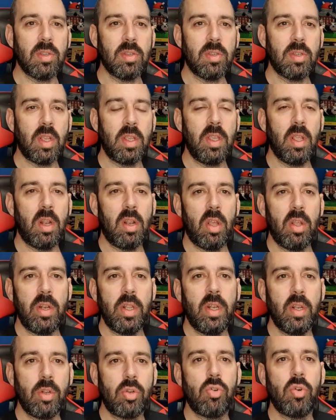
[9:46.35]
So you're
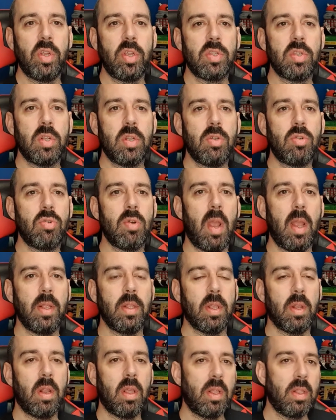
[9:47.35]
learning the tricks of the trade,
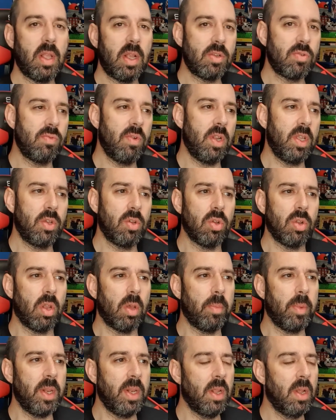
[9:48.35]
and that's really good. I
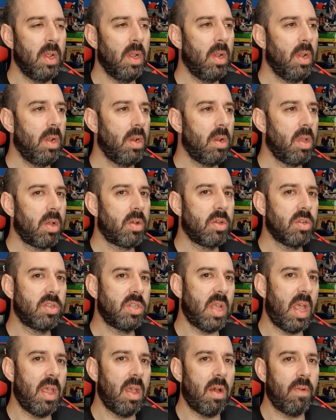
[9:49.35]
mean, like I
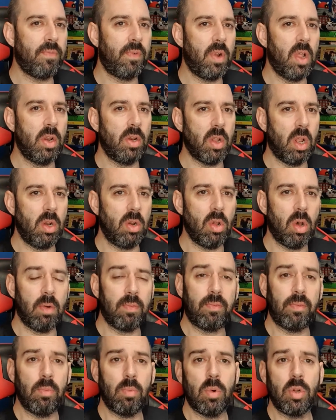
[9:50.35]
say, I've learned a lot
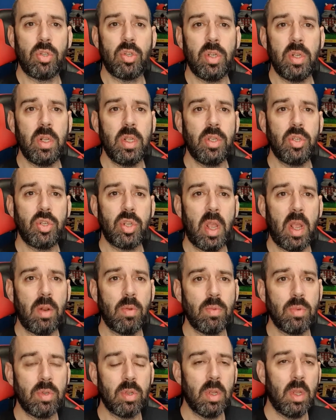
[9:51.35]
from watching these channels.